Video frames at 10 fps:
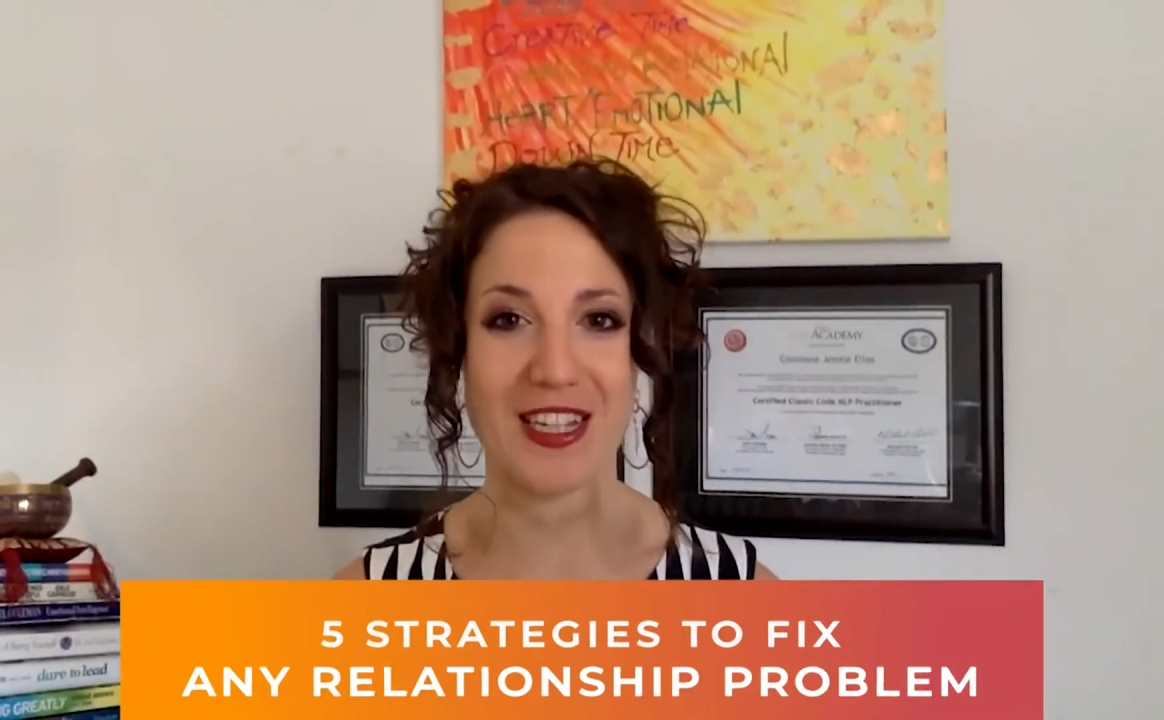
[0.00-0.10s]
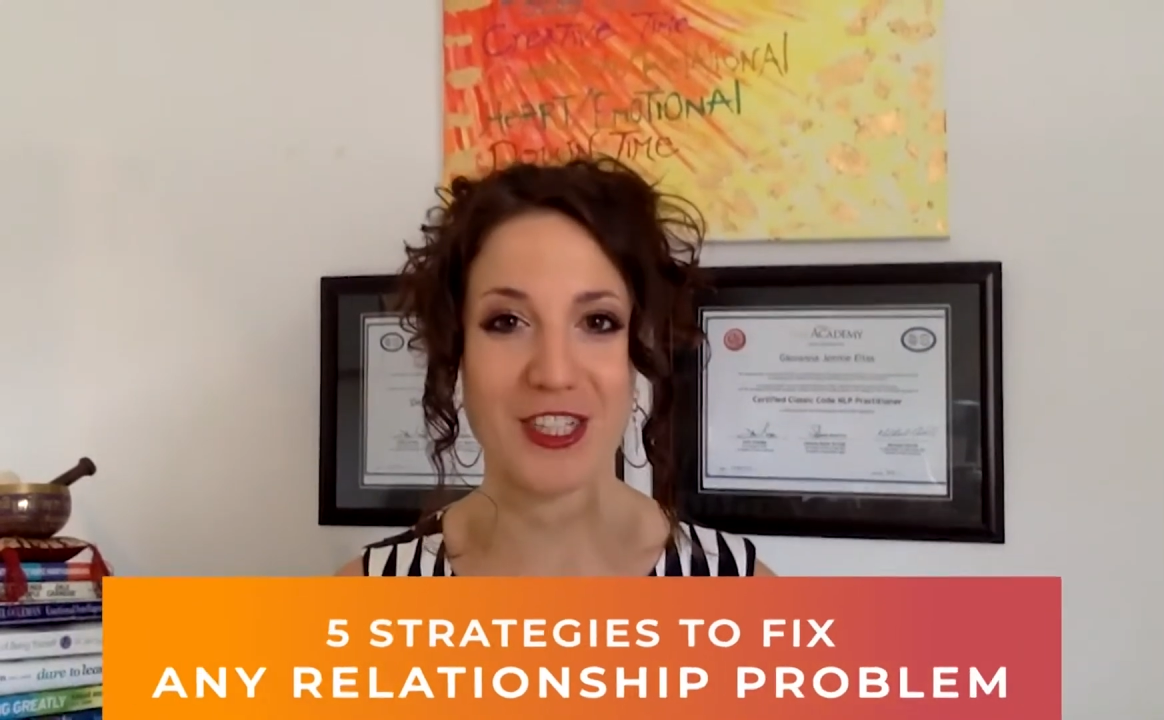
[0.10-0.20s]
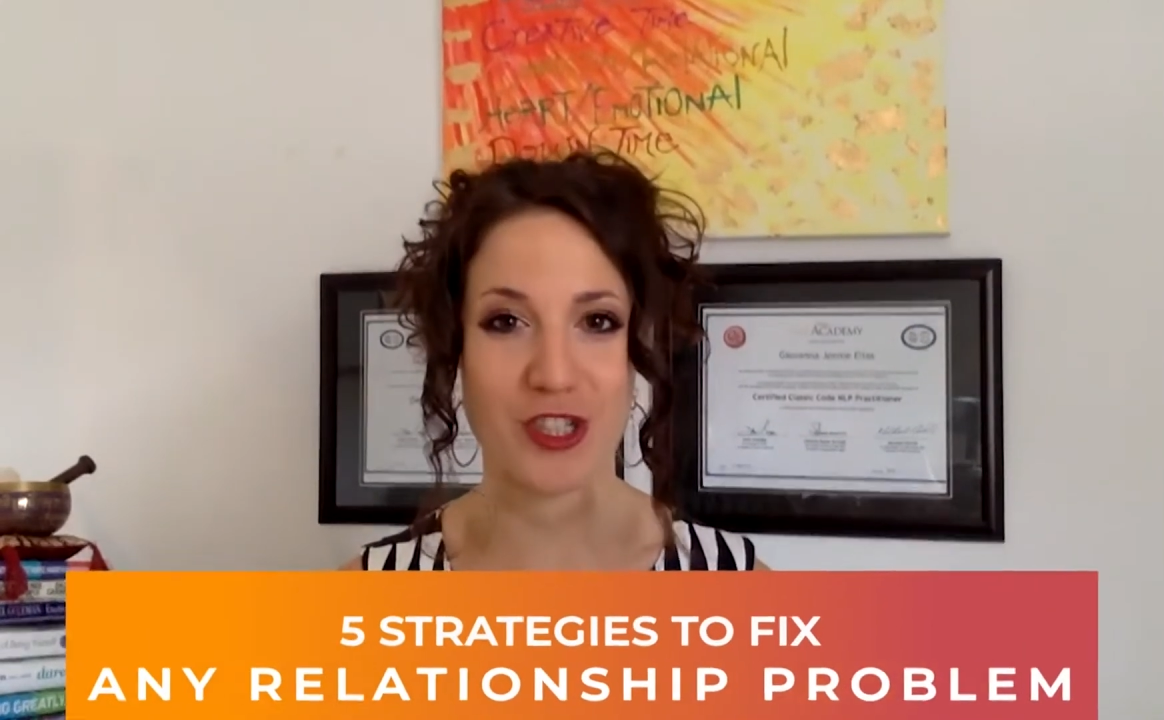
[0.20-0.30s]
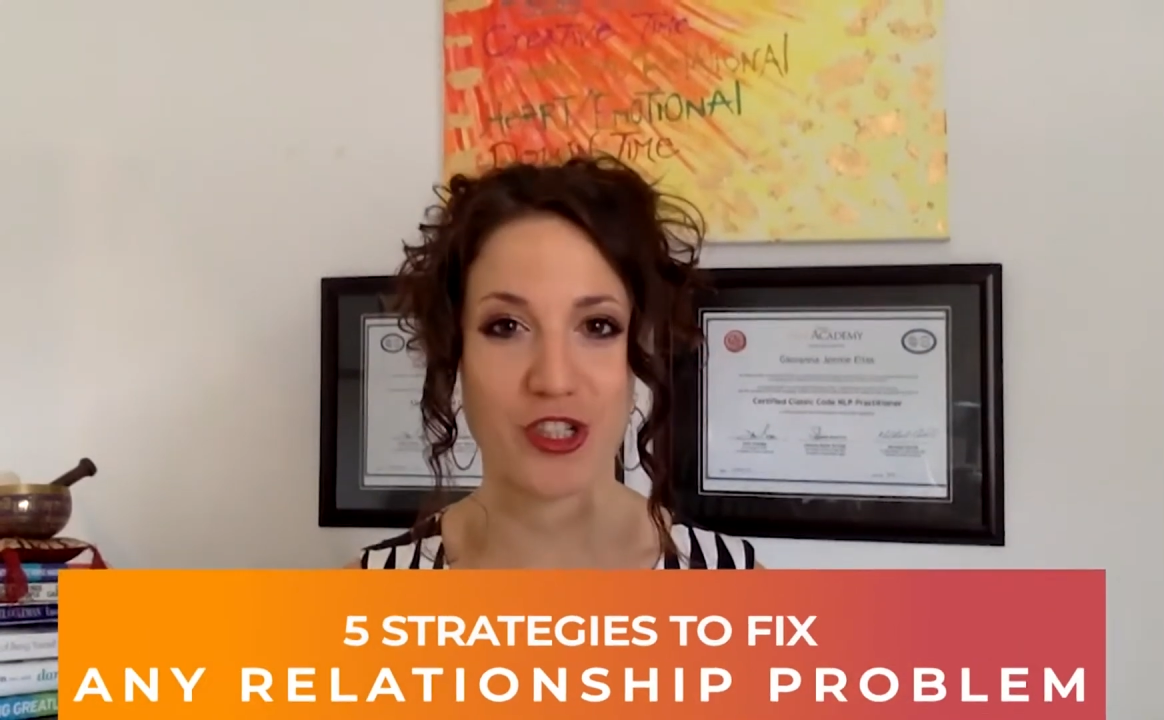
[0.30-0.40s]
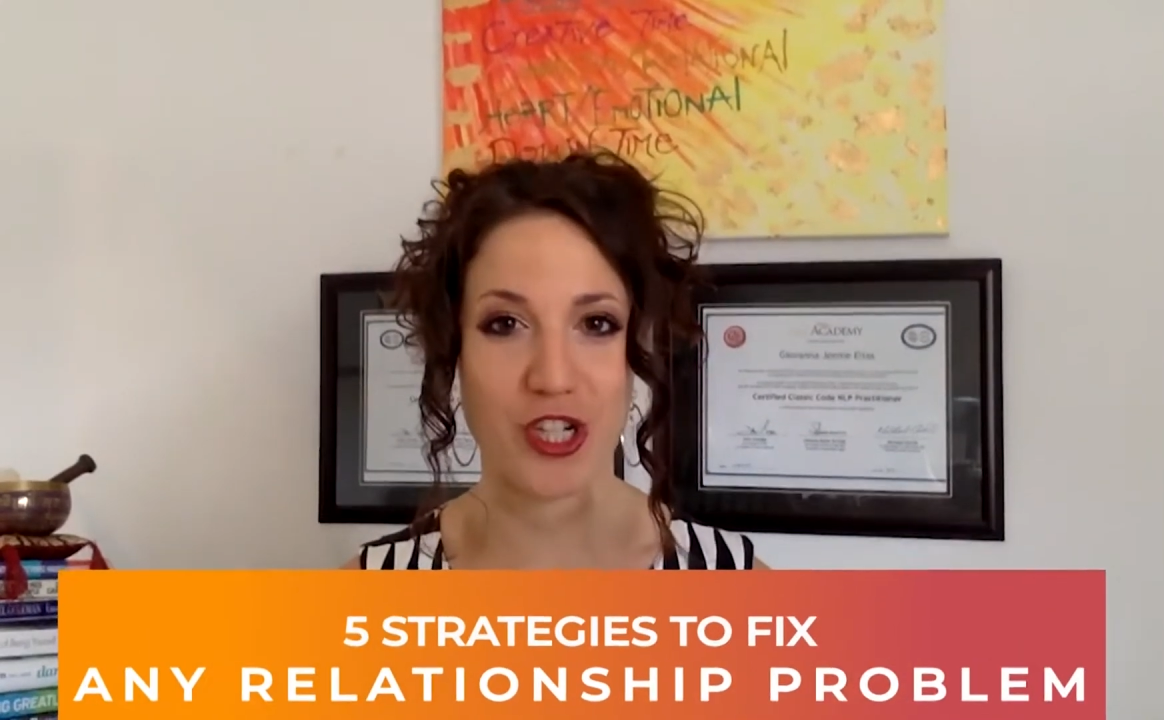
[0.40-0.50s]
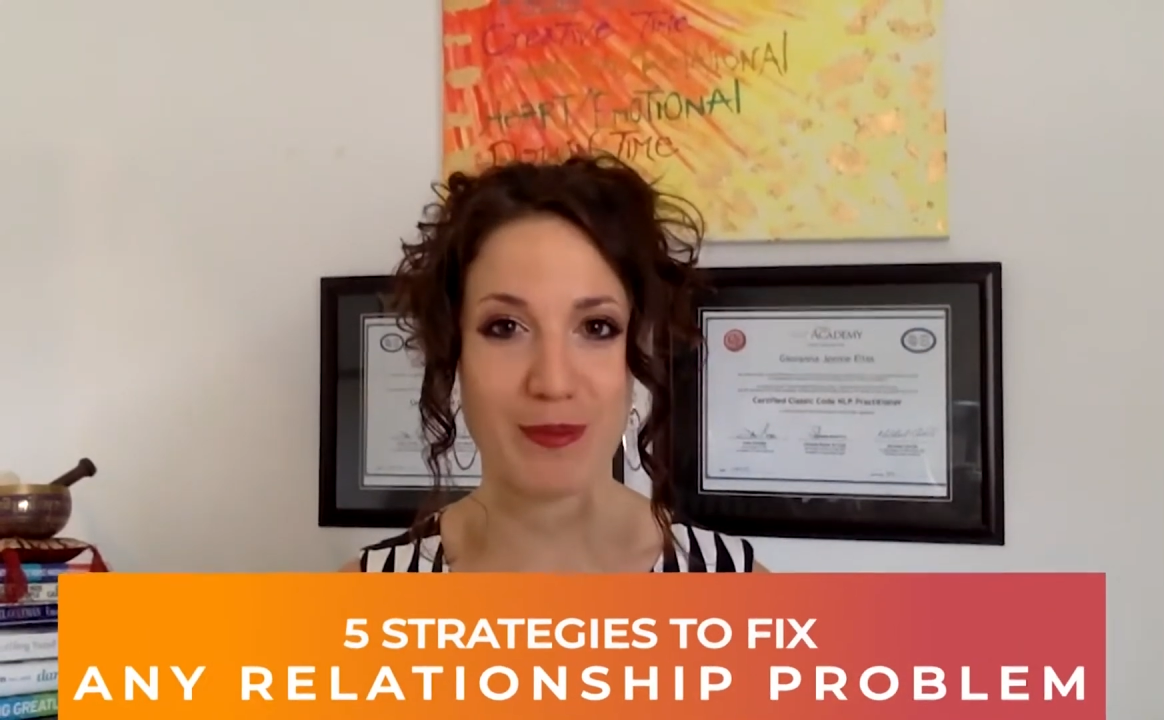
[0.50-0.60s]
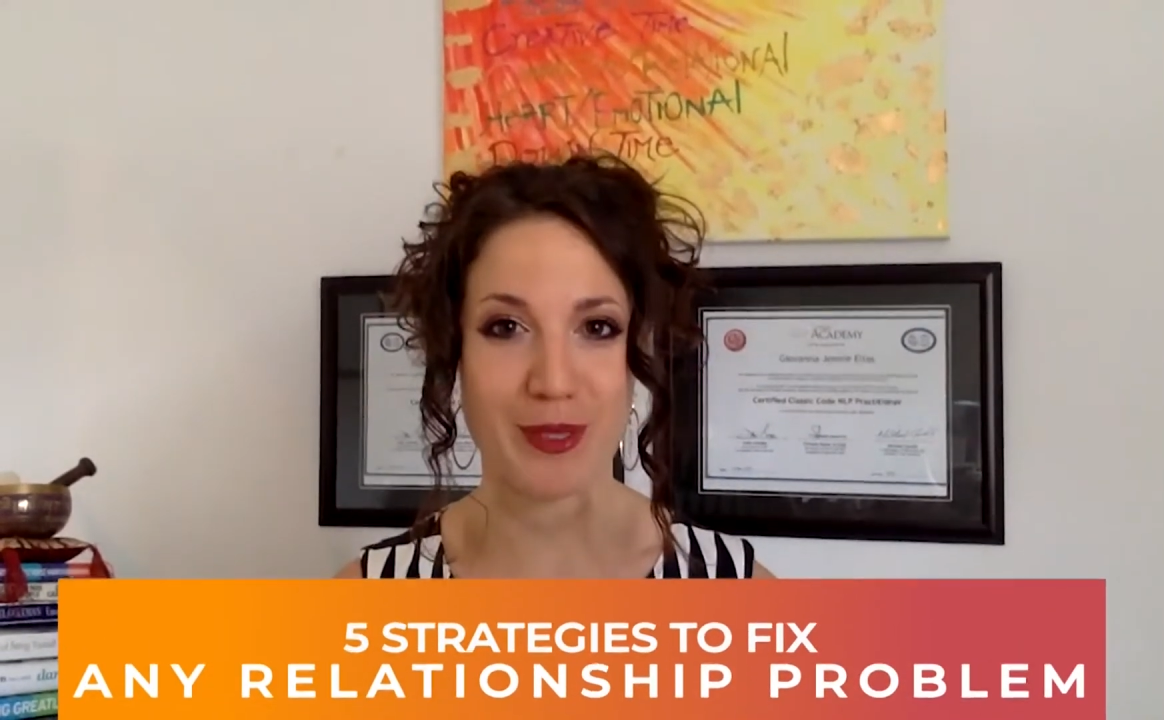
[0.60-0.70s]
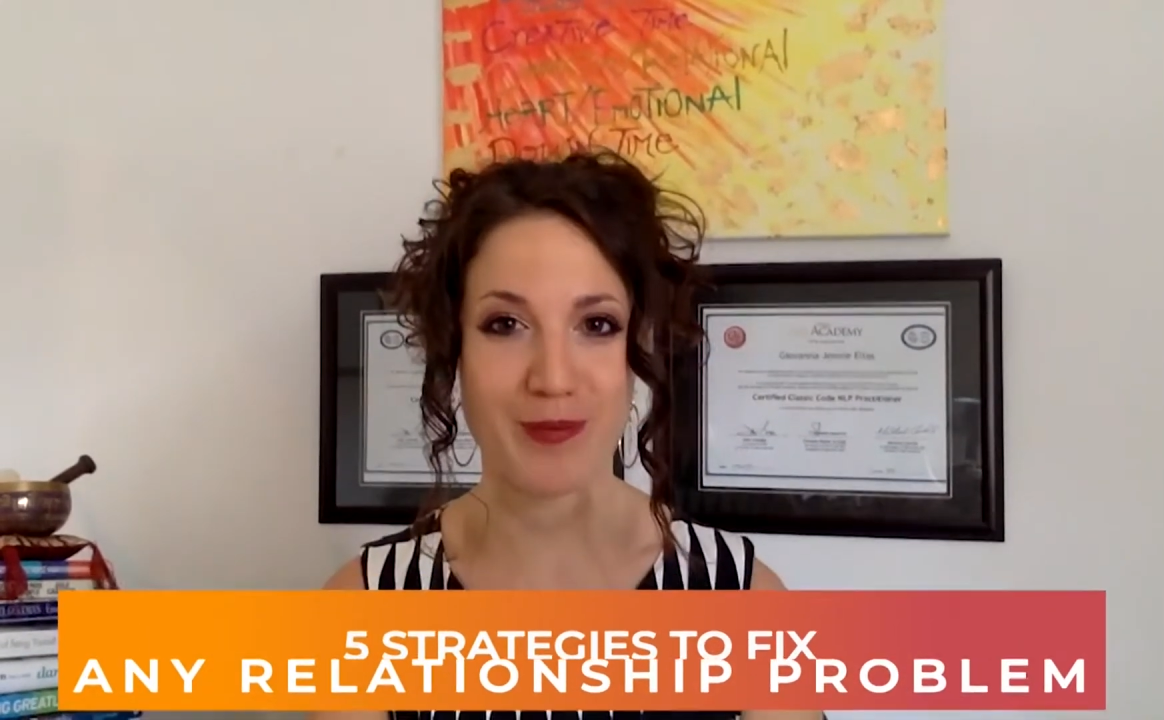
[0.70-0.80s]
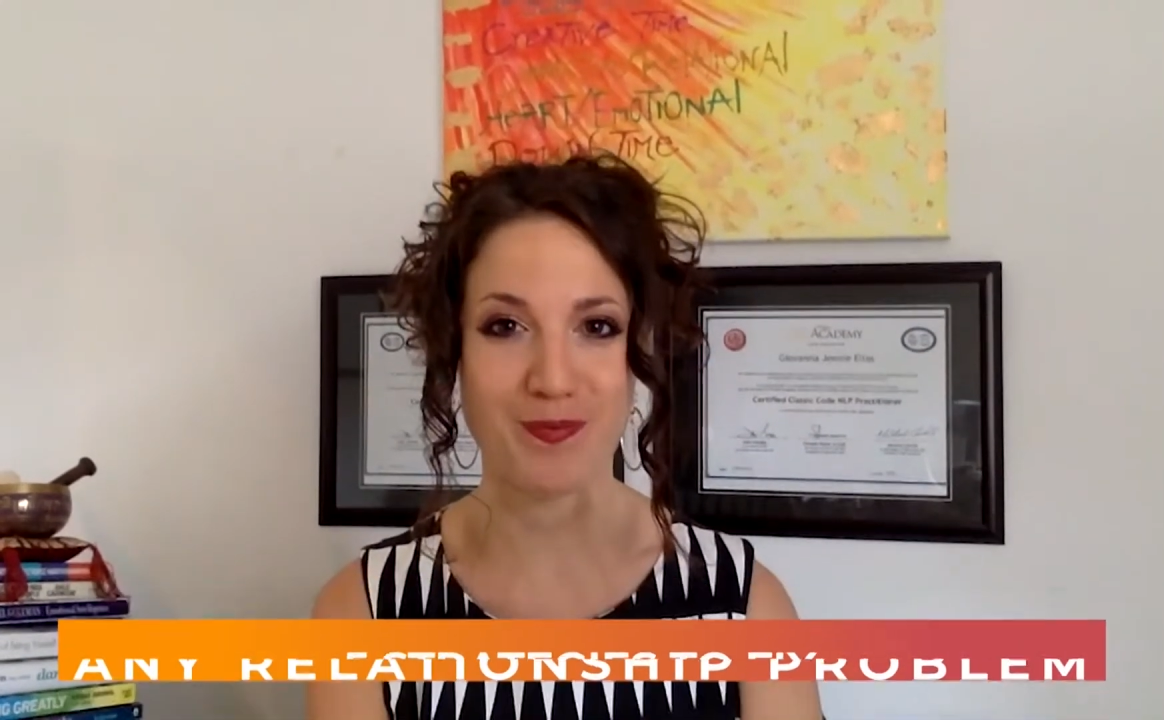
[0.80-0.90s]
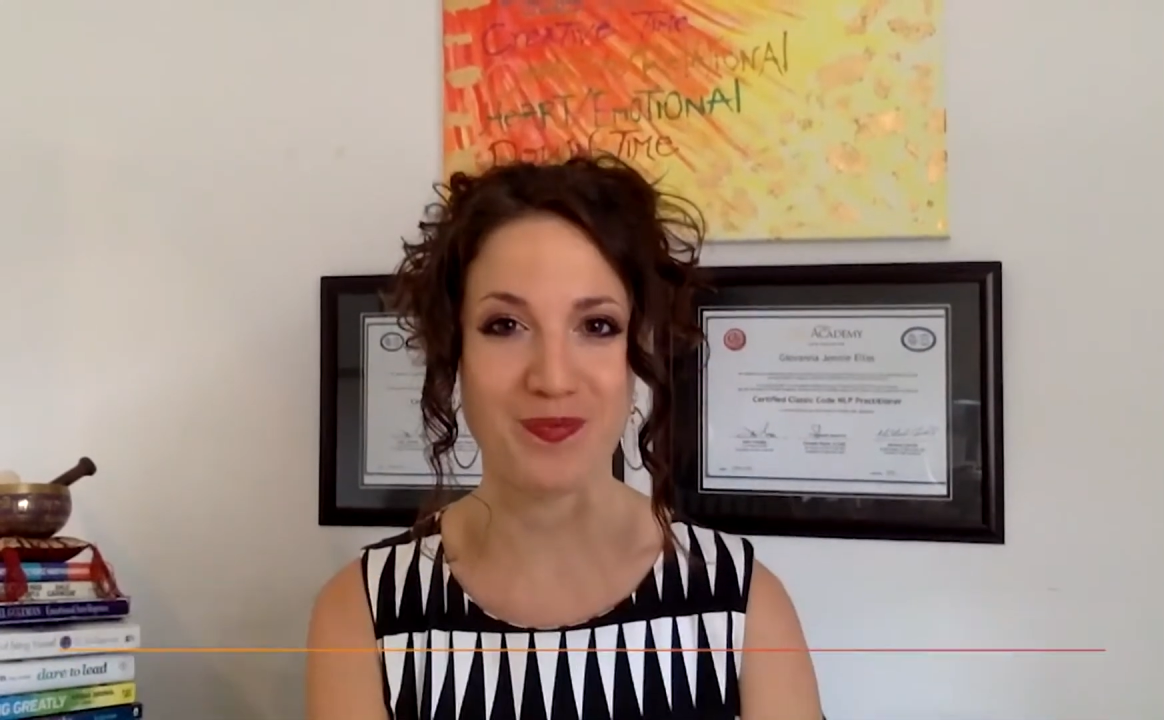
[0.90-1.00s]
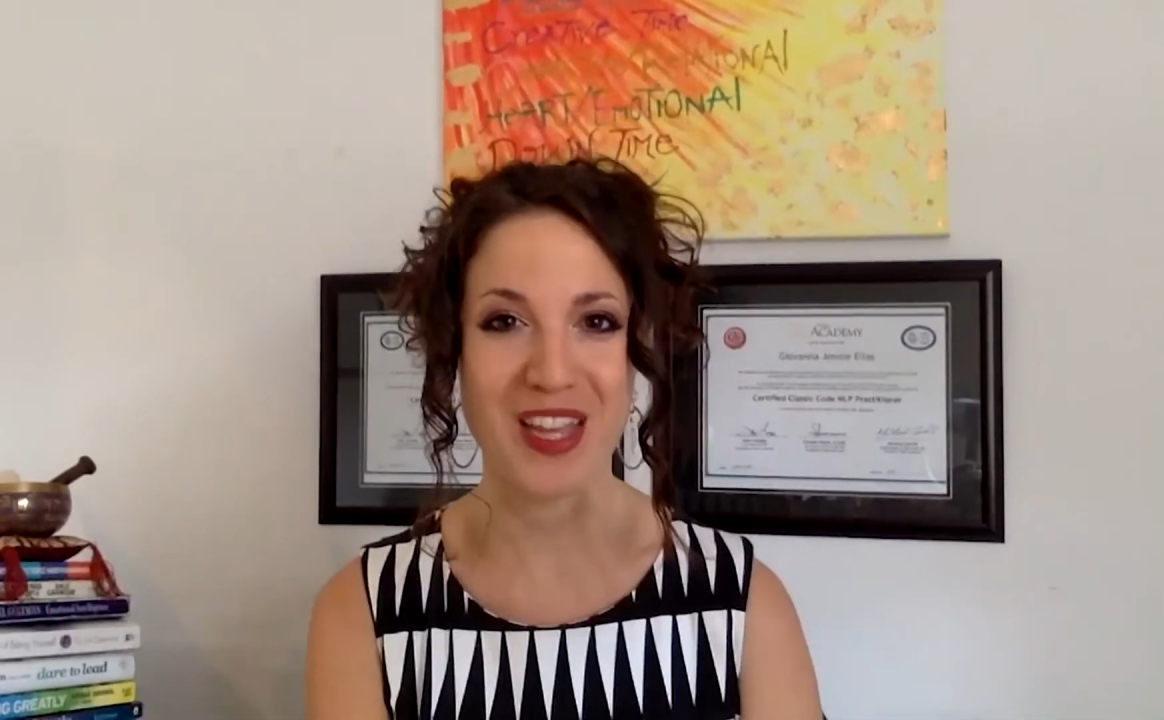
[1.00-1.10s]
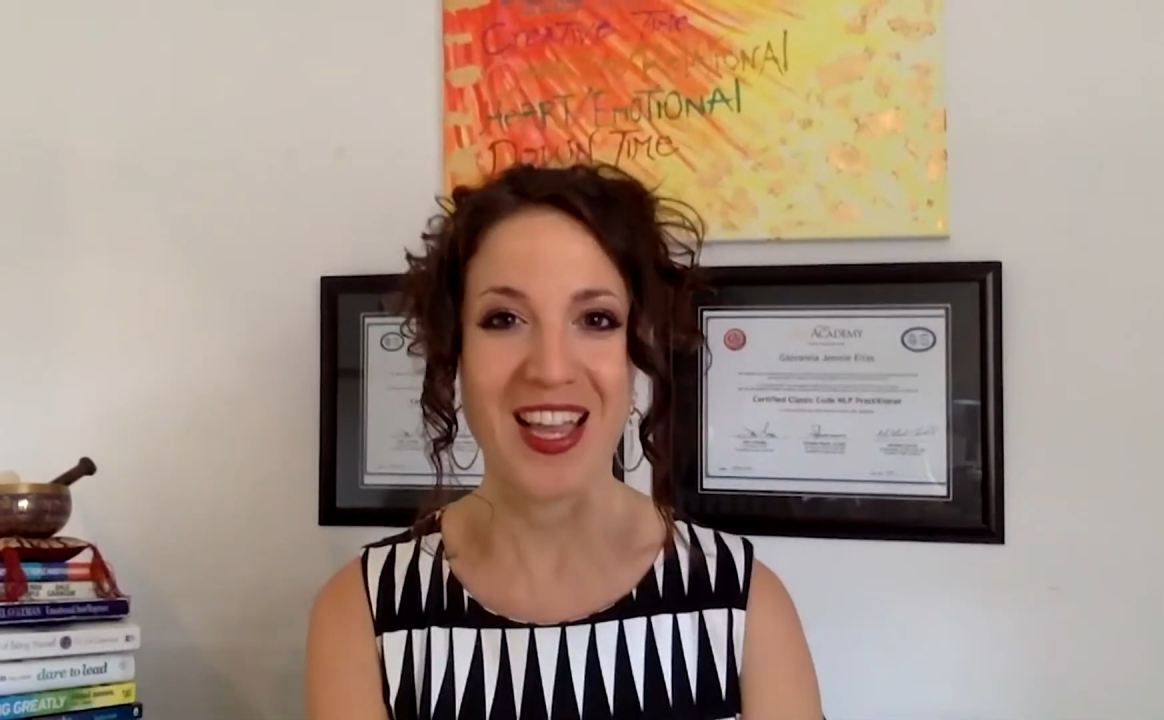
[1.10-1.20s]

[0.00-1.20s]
relationships.